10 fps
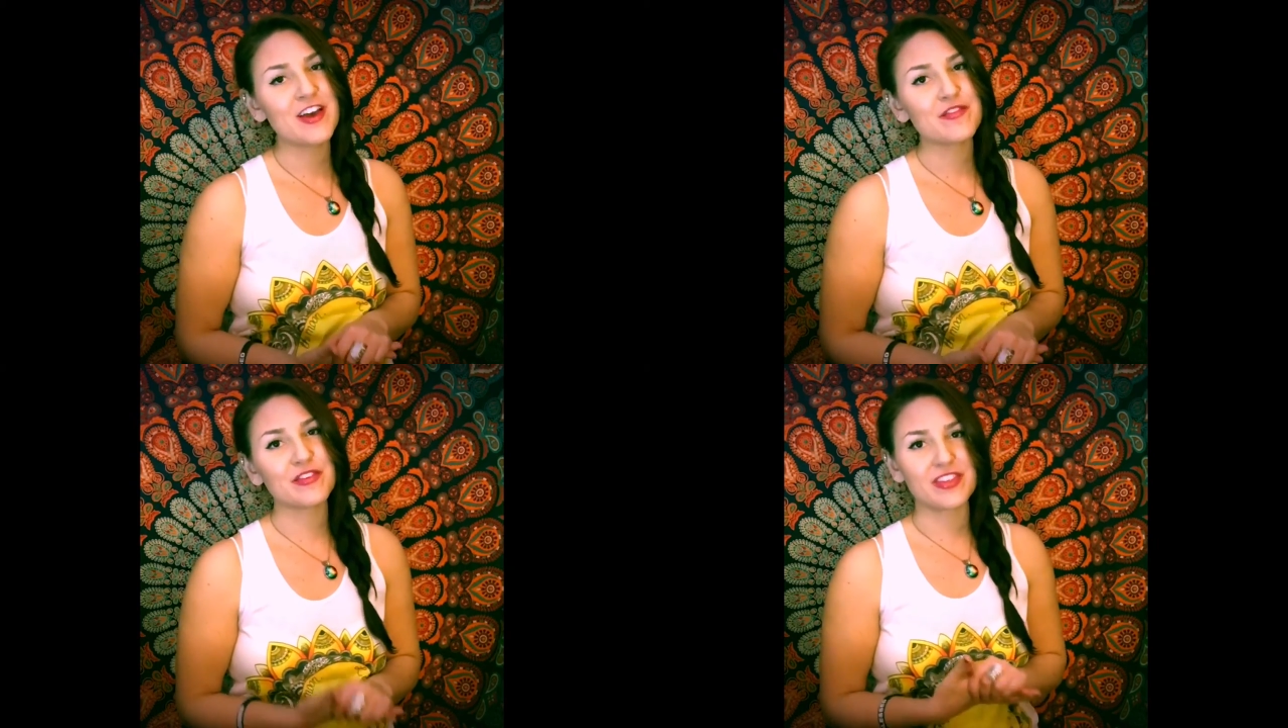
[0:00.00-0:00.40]

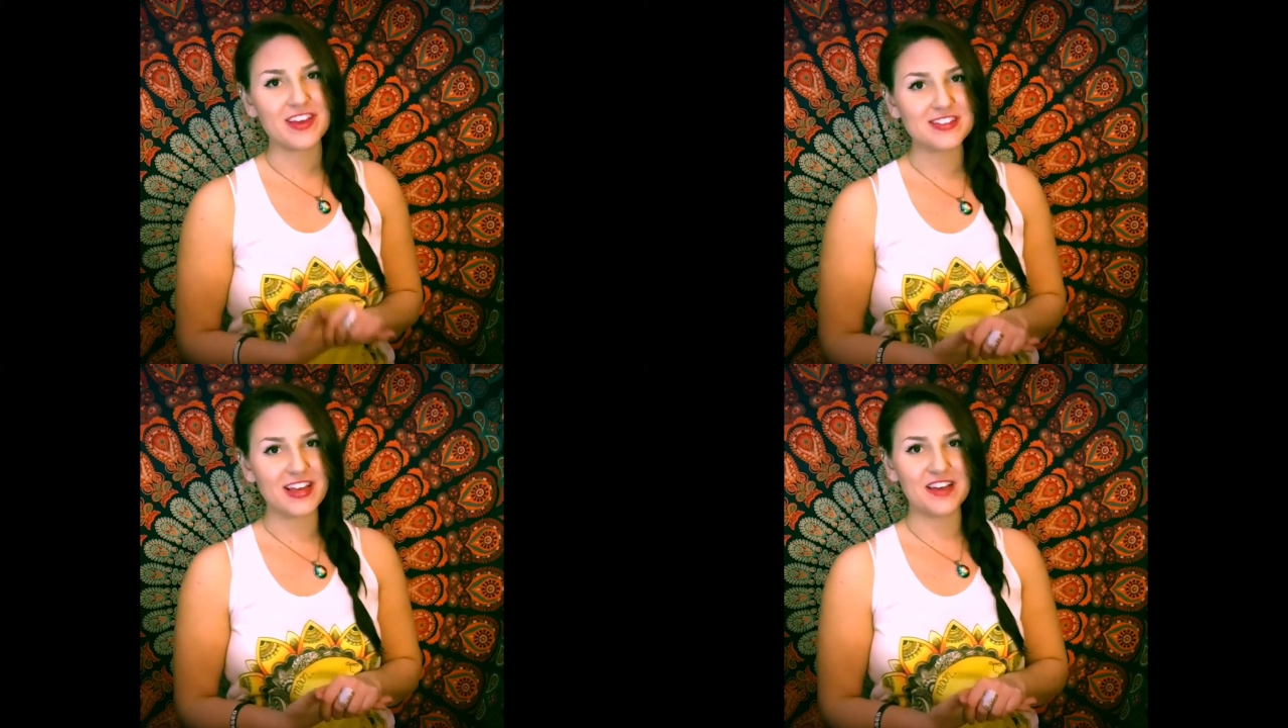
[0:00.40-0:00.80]
For
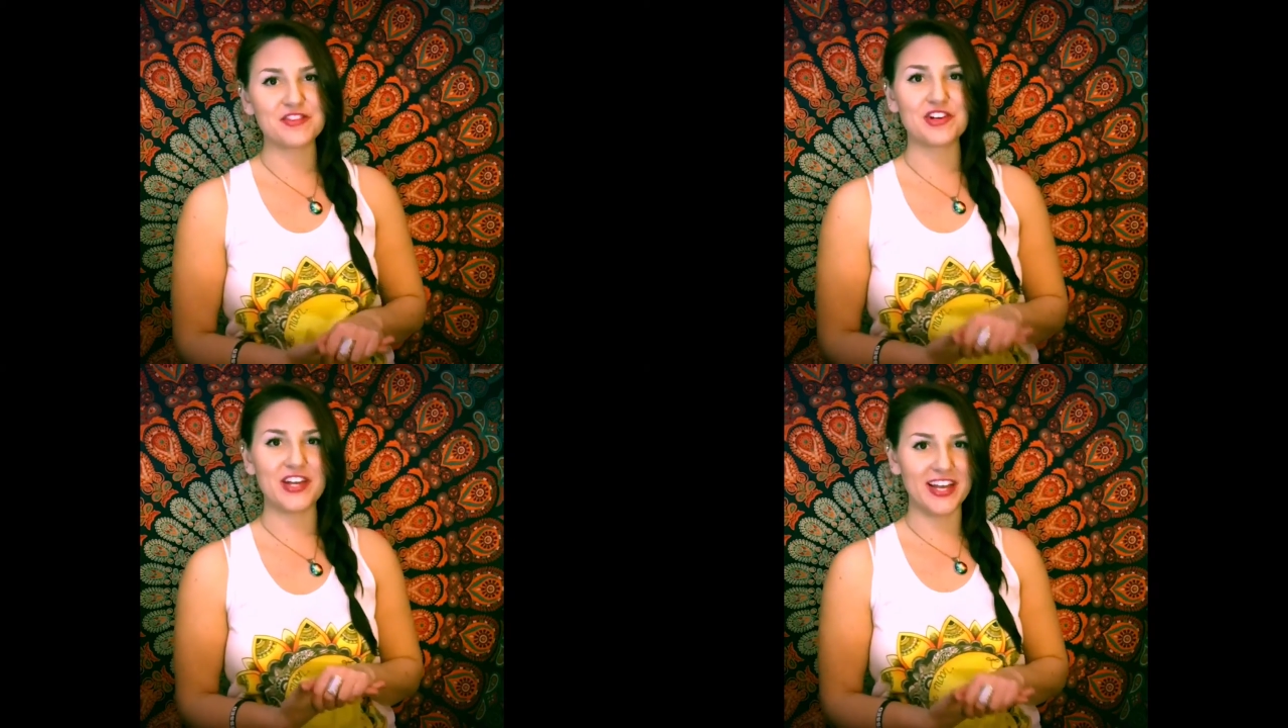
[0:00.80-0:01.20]
this, I've
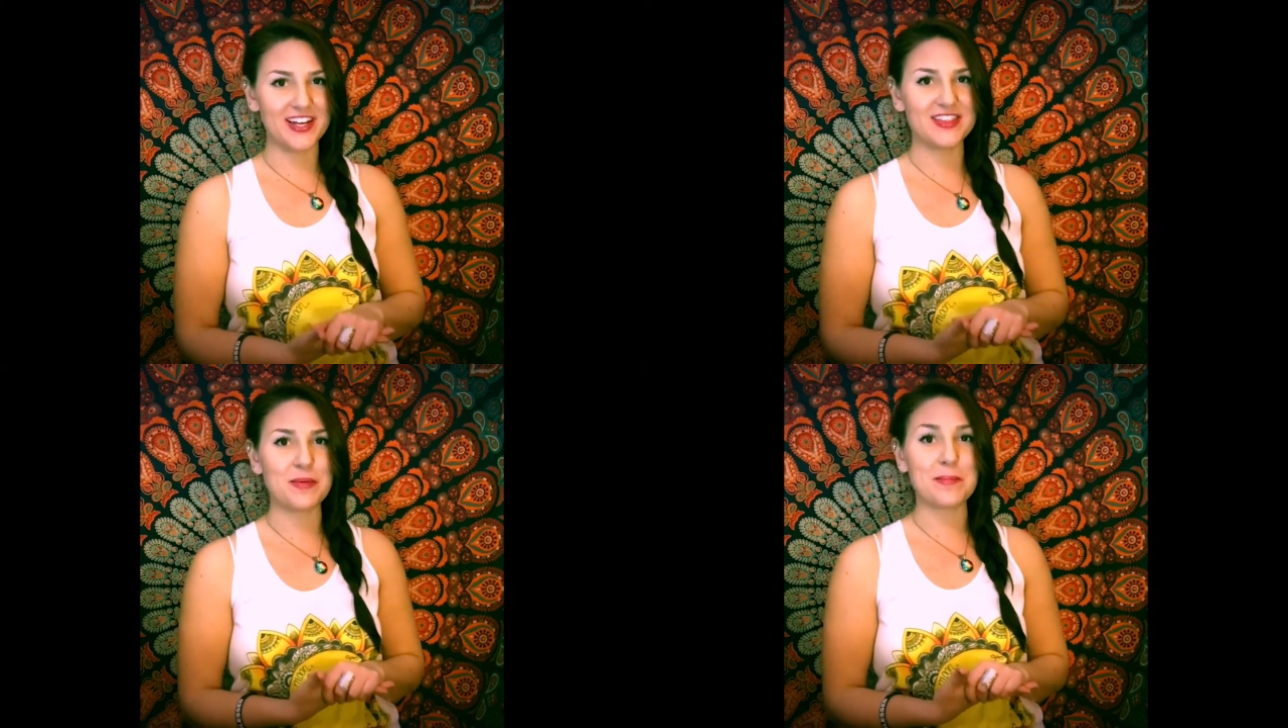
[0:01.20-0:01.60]

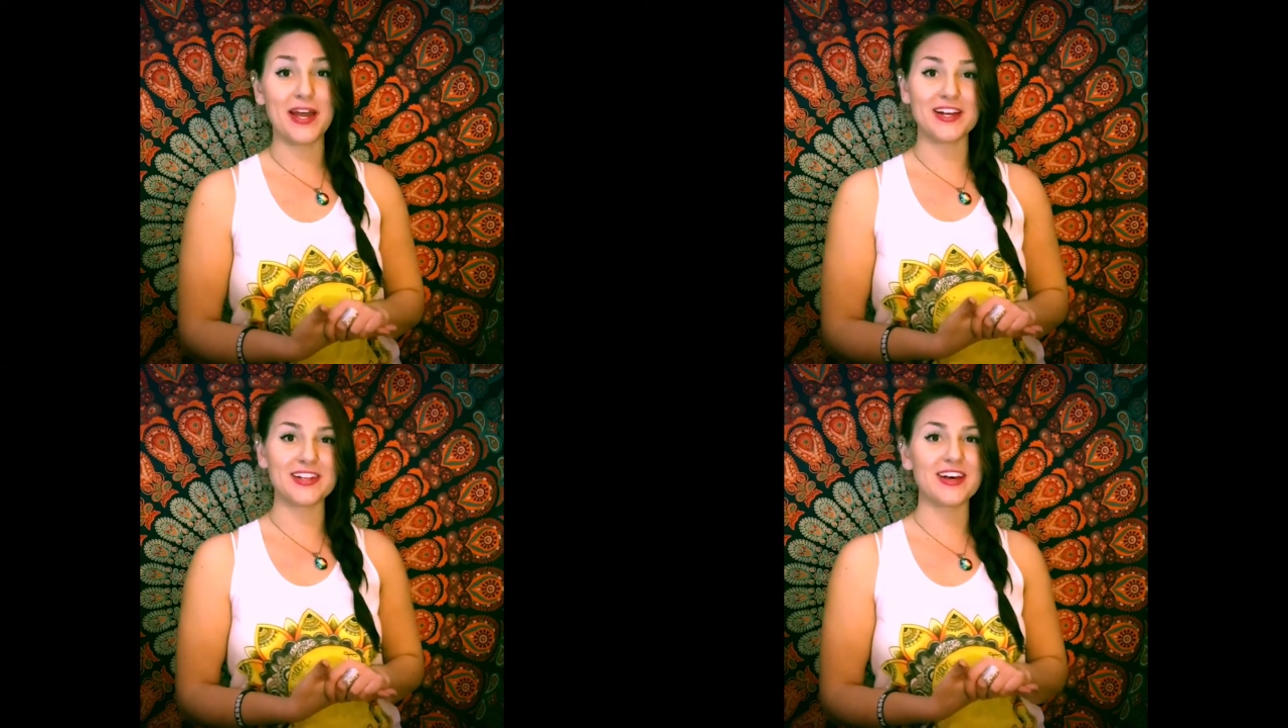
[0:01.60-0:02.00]
created the
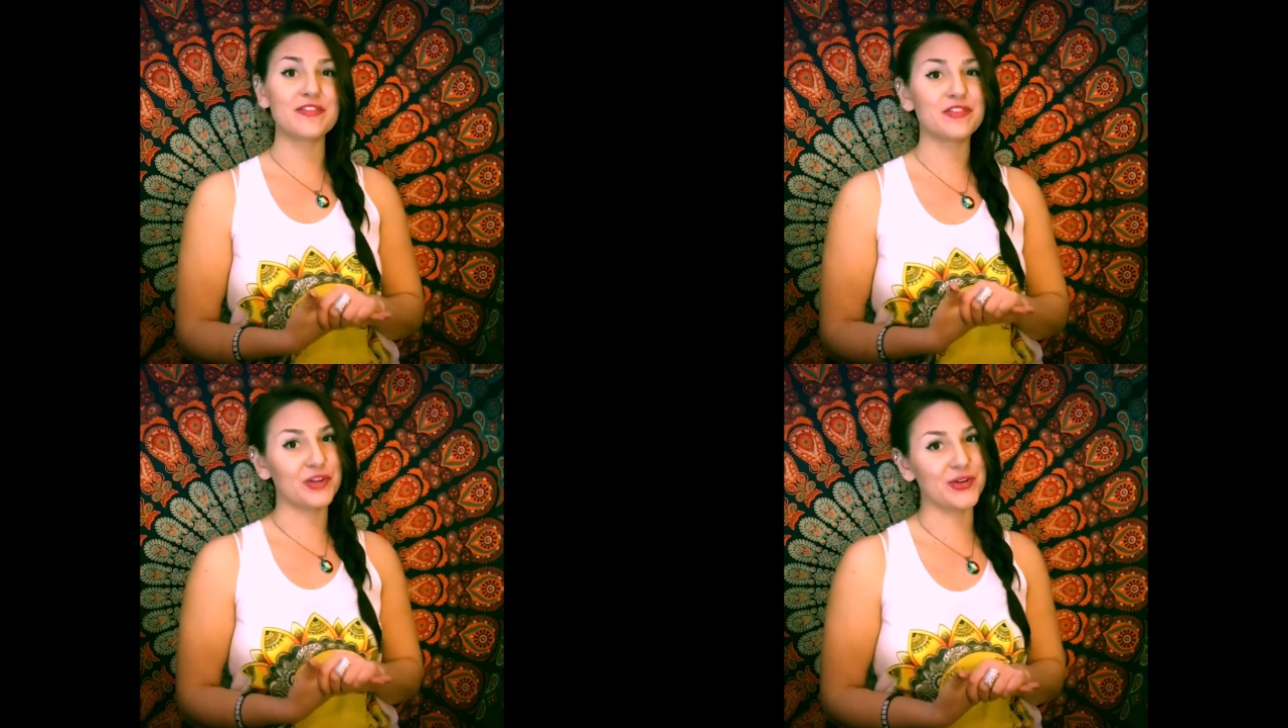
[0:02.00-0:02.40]
Mandala
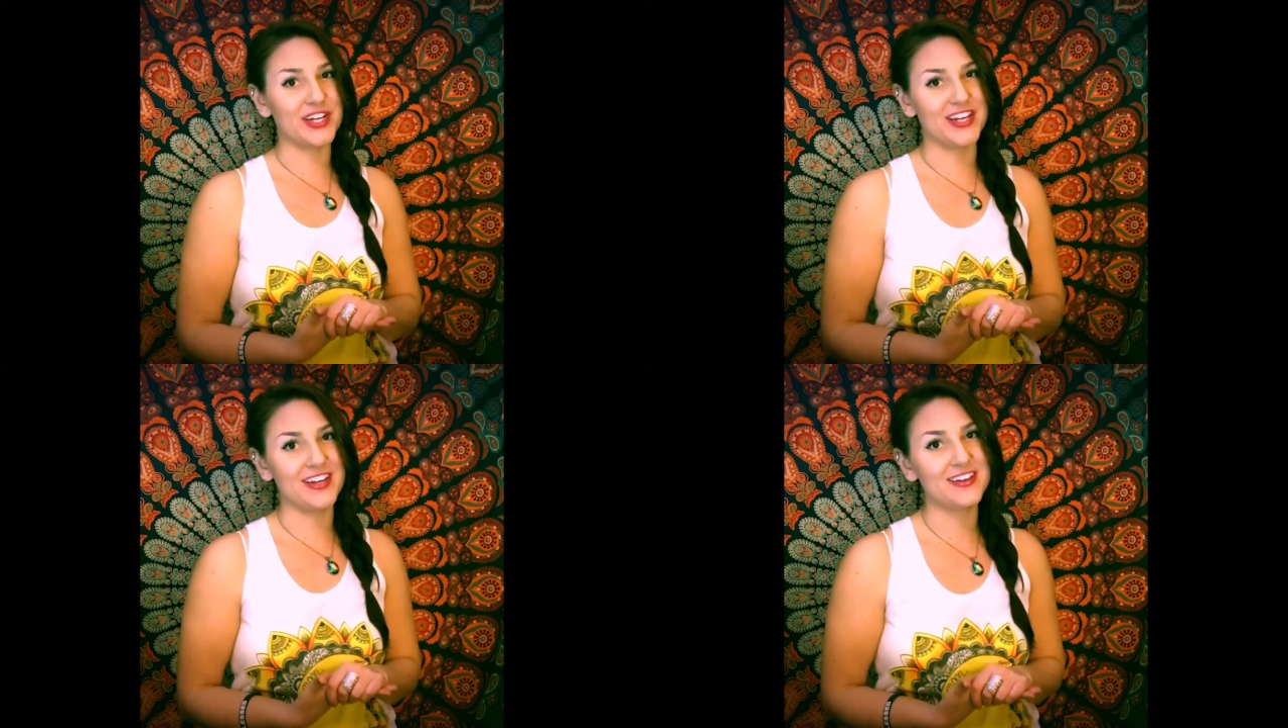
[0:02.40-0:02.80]
of
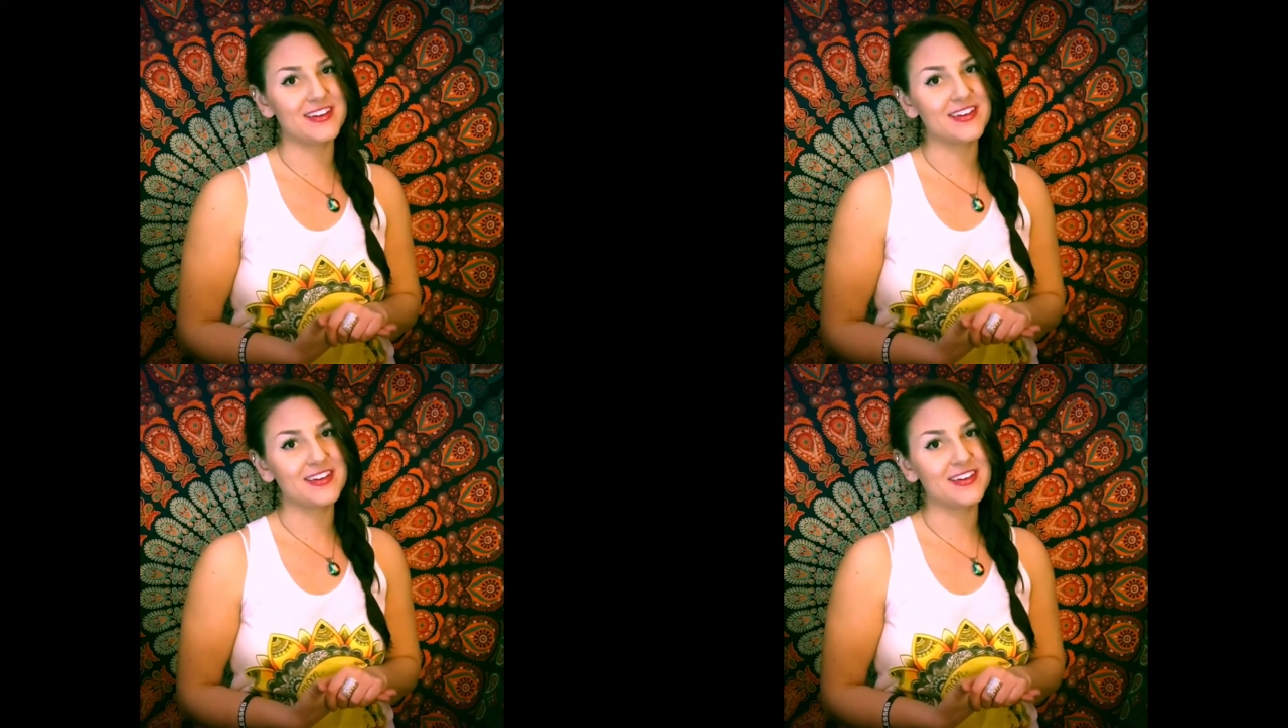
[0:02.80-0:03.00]
Unity.